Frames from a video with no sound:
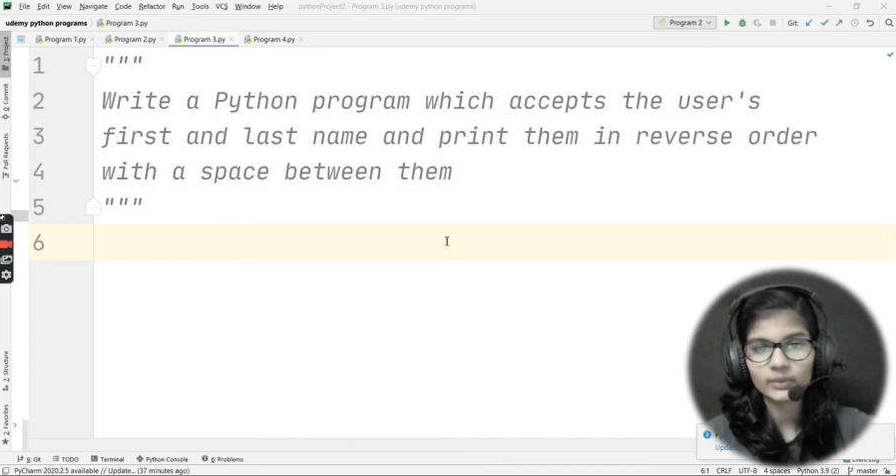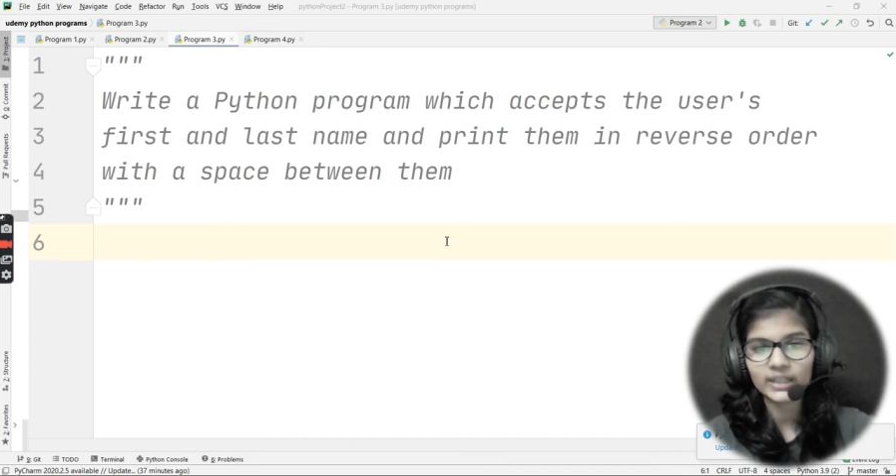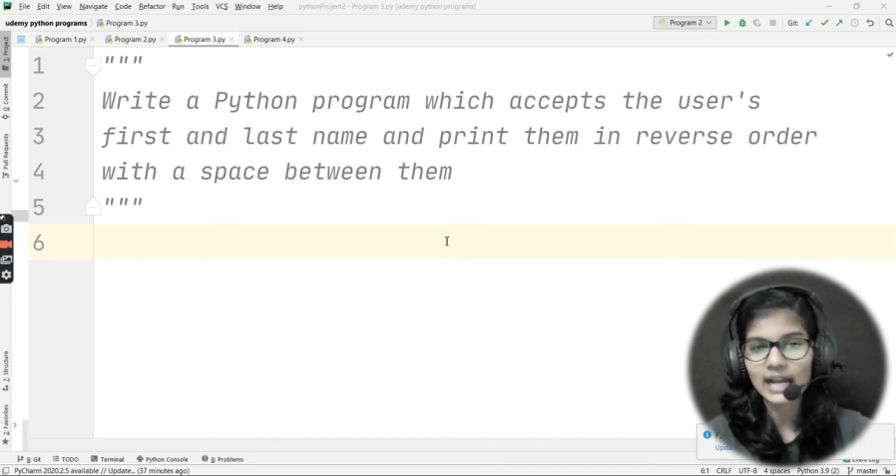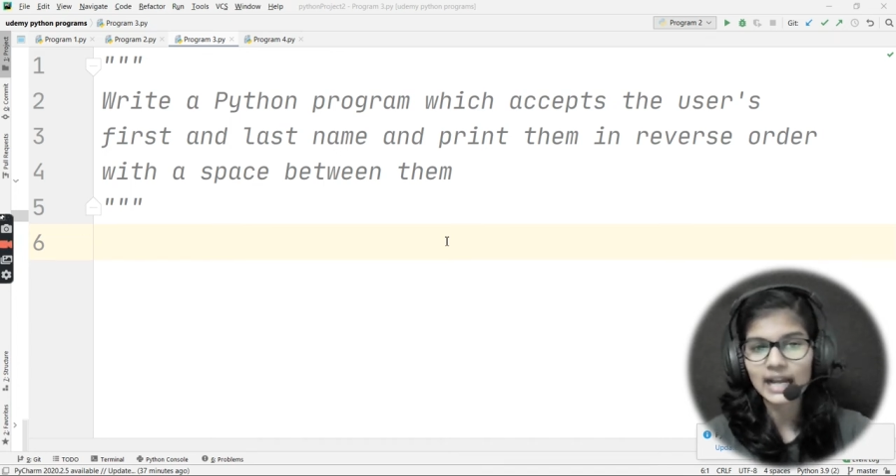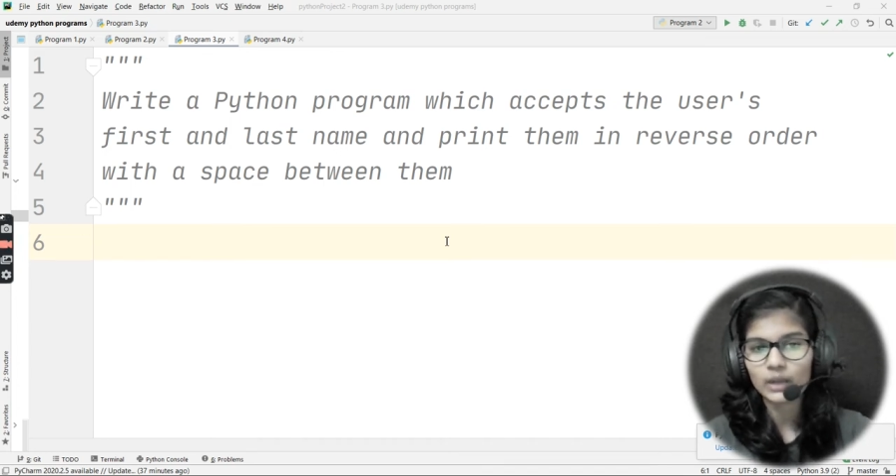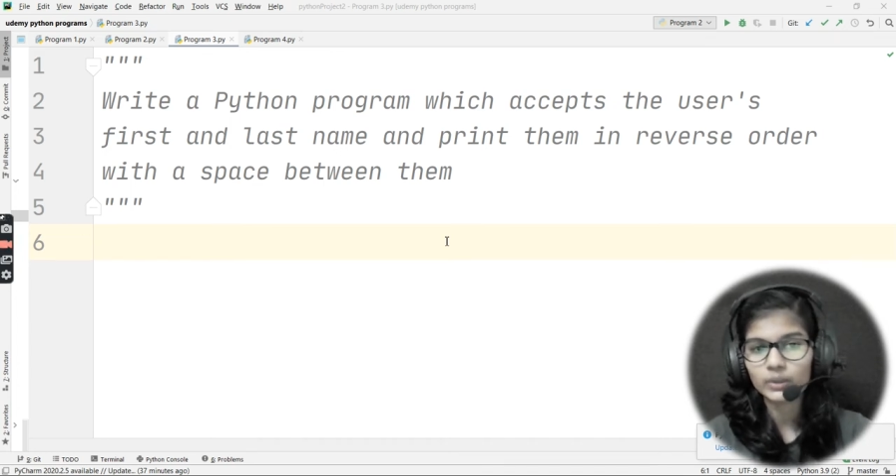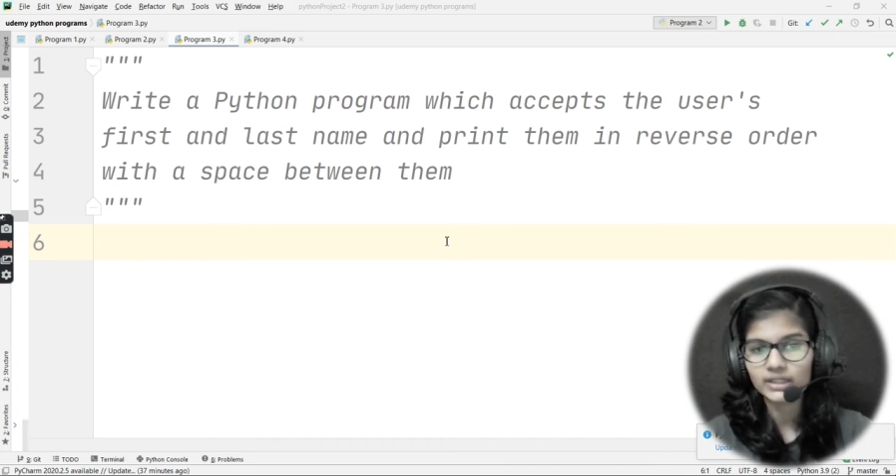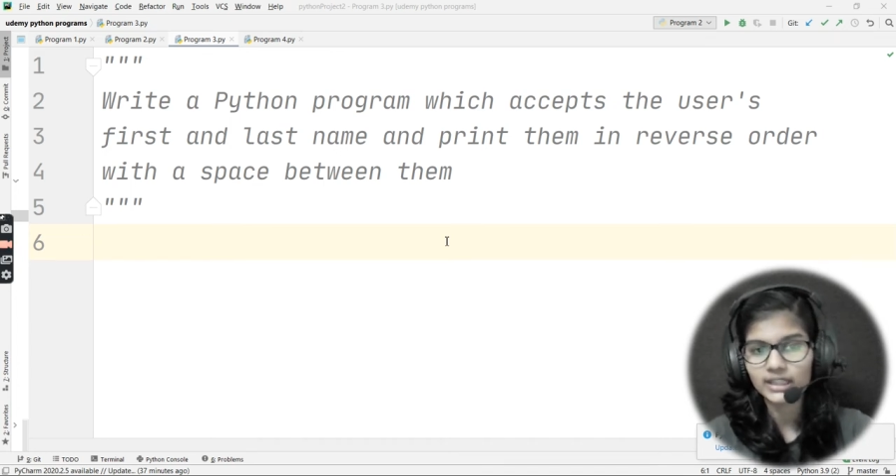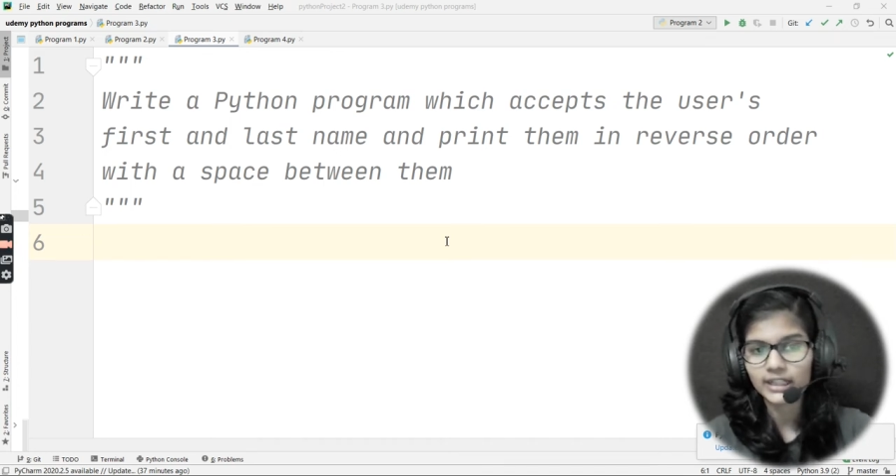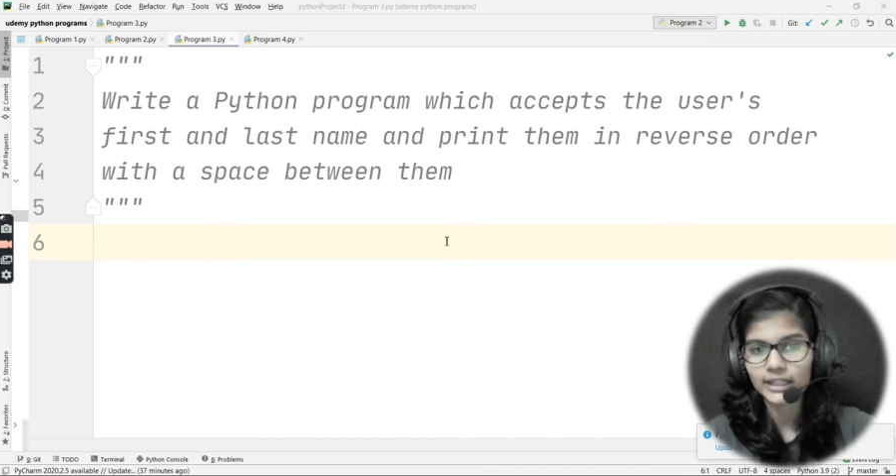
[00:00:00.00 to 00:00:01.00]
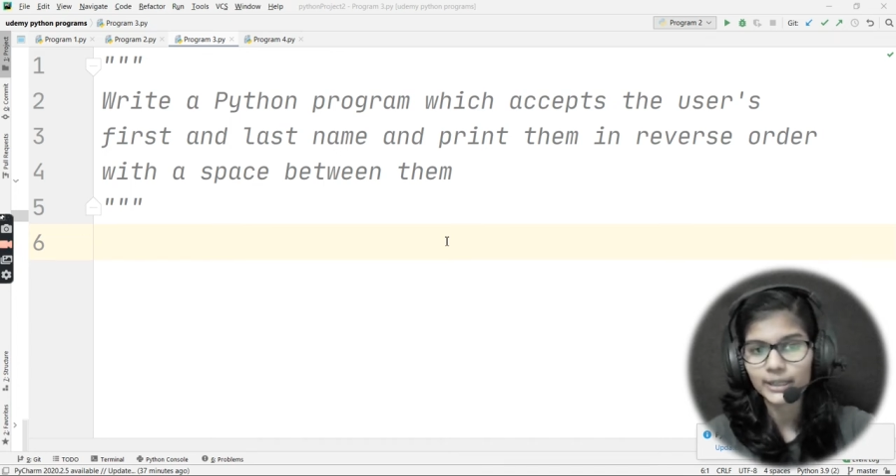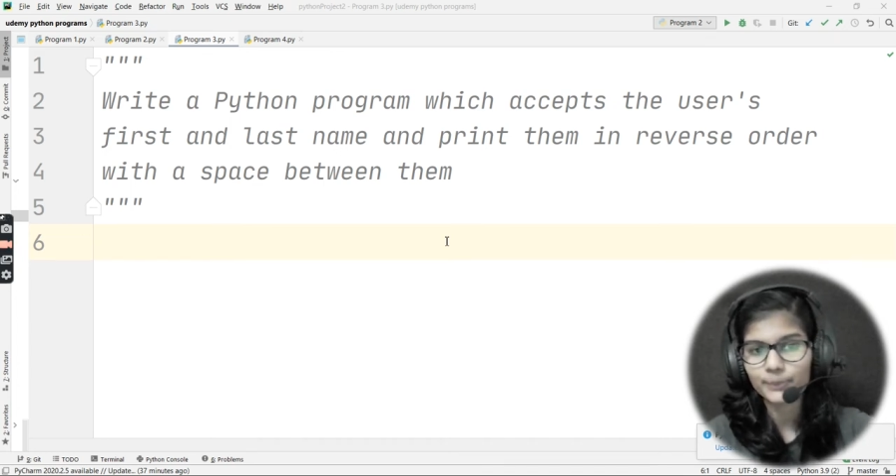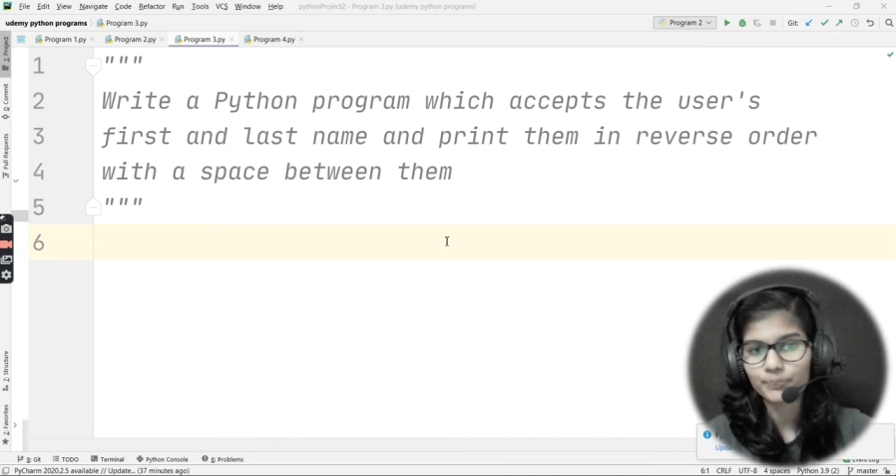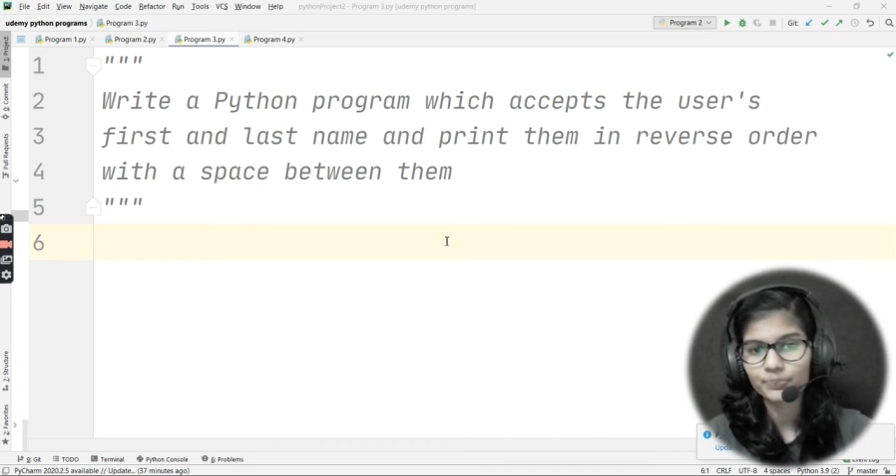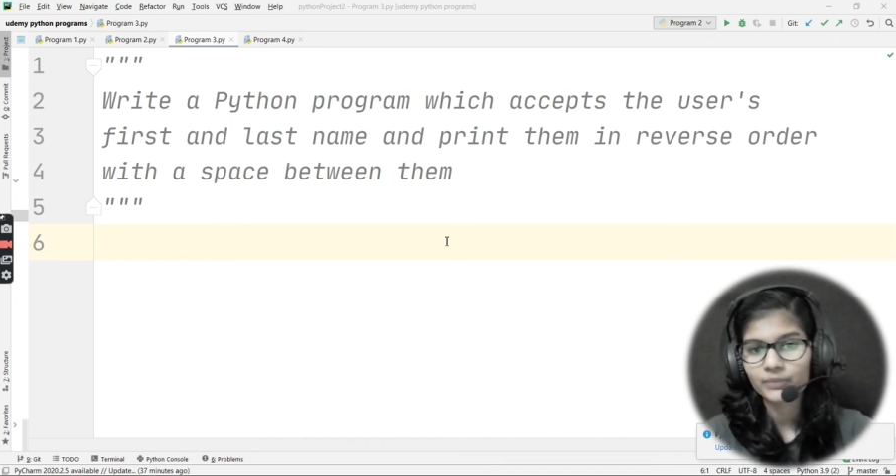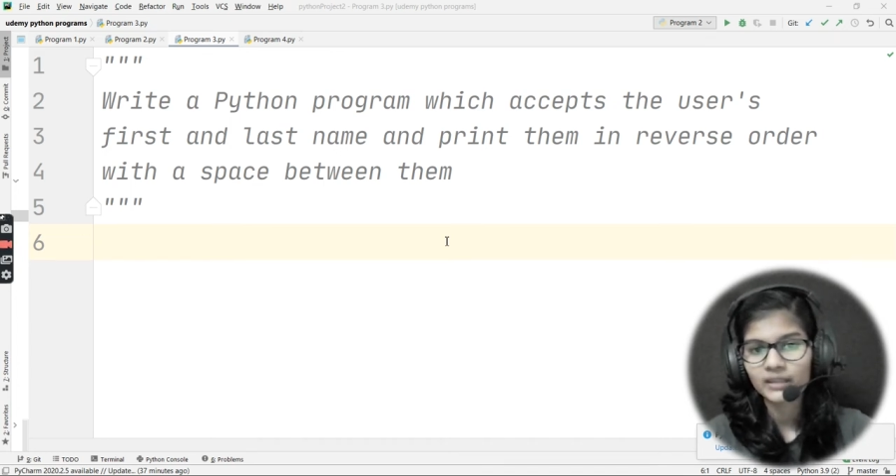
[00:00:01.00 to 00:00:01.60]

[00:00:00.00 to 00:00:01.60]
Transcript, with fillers: giving out the,